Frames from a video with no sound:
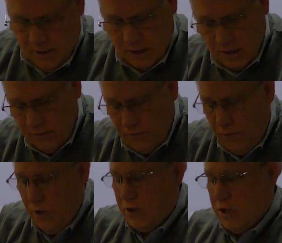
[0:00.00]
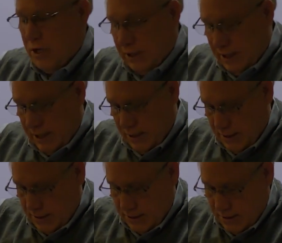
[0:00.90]
Unfortunately,
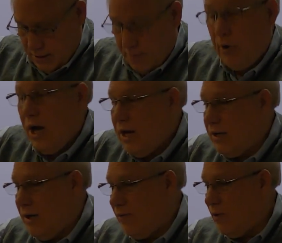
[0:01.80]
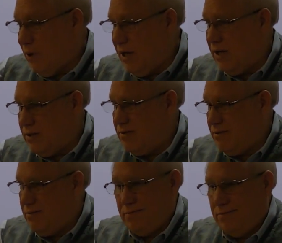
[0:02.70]
the product never really
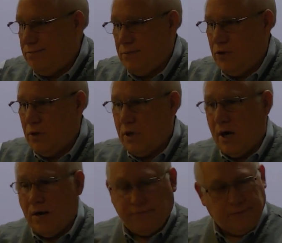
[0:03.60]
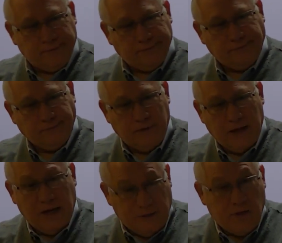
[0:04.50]
took off.
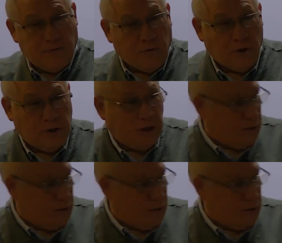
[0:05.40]
And it's unfortunate.